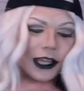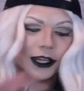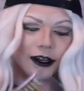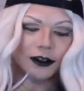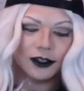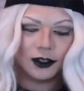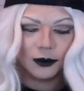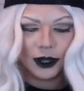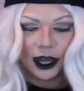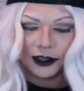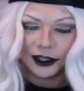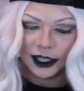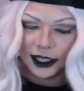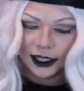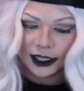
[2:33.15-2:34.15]
And then I also
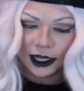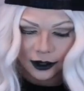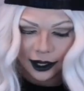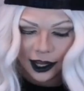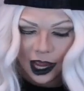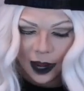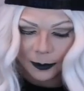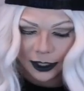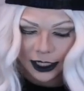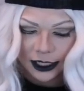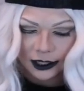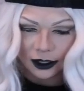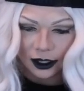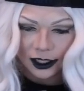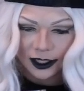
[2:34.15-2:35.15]
got these Create
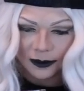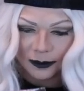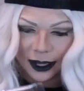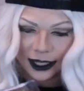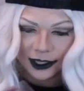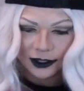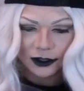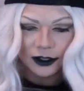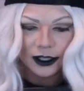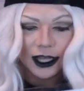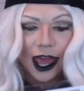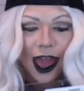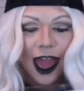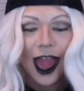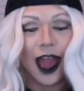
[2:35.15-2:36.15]
Happiness Awesome Pencils.